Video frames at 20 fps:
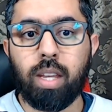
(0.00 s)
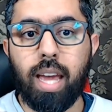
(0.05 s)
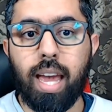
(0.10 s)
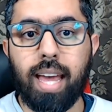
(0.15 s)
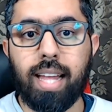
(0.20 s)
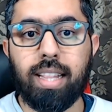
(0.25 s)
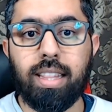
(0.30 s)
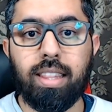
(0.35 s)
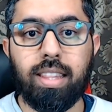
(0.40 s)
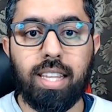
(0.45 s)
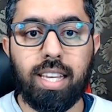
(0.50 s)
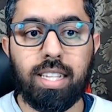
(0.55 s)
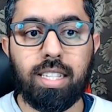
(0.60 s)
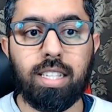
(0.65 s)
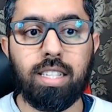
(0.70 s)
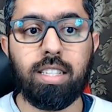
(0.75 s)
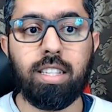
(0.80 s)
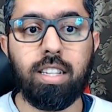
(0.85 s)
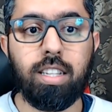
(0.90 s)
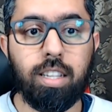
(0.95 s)
And this
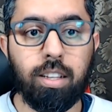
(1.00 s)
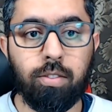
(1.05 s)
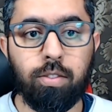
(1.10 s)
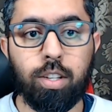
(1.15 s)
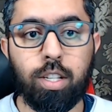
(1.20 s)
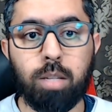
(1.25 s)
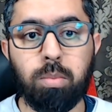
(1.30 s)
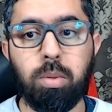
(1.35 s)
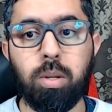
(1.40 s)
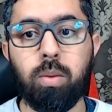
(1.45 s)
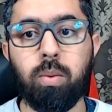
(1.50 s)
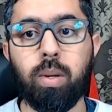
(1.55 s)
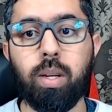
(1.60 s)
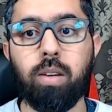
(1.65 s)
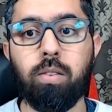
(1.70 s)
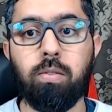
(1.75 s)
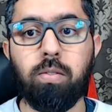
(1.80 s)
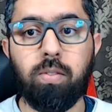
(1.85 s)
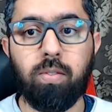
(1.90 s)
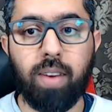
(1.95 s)
is the difference
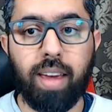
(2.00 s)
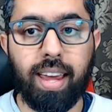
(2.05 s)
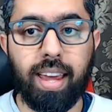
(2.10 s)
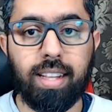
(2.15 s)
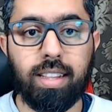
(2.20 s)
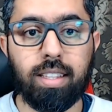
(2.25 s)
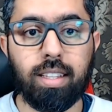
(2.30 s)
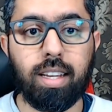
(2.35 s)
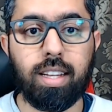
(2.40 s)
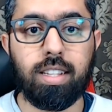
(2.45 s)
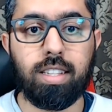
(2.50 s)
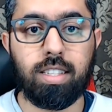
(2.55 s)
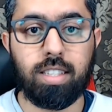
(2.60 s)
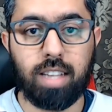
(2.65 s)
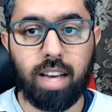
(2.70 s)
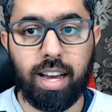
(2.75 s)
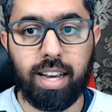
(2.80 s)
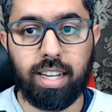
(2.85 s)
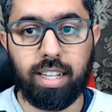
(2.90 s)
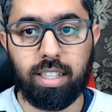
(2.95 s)
between faith and
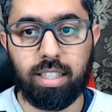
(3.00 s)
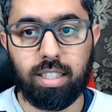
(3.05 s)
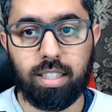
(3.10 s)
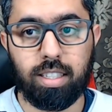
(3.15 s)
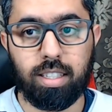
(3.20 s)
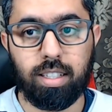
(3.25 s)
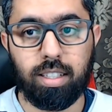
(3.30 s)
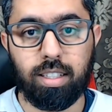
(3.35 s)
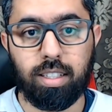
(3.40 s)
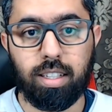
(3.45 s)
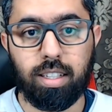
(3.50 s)
science.